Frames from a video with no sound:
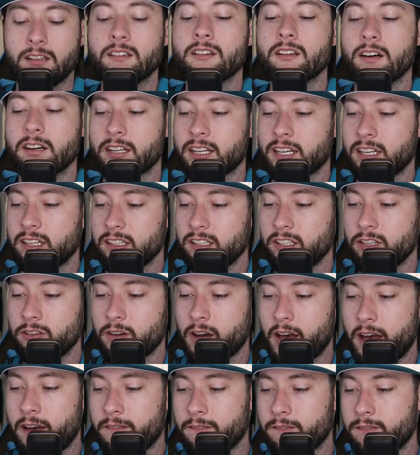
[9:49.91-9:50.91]
Look, it,
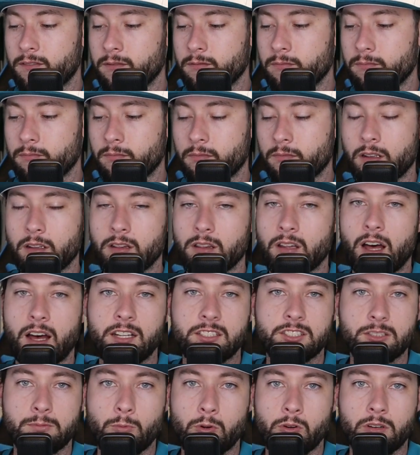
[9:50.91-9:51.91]
you have
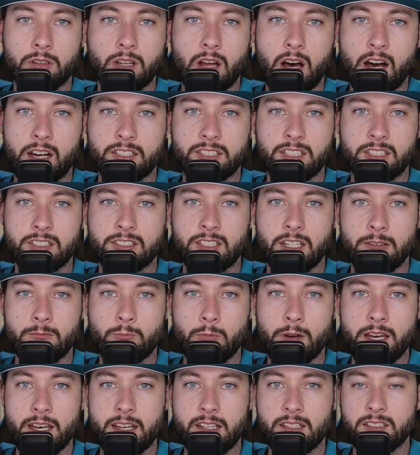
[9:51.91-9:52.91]
lots more losses
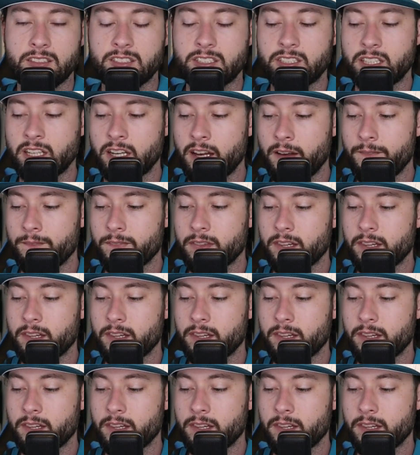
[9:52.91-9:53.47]
than wins.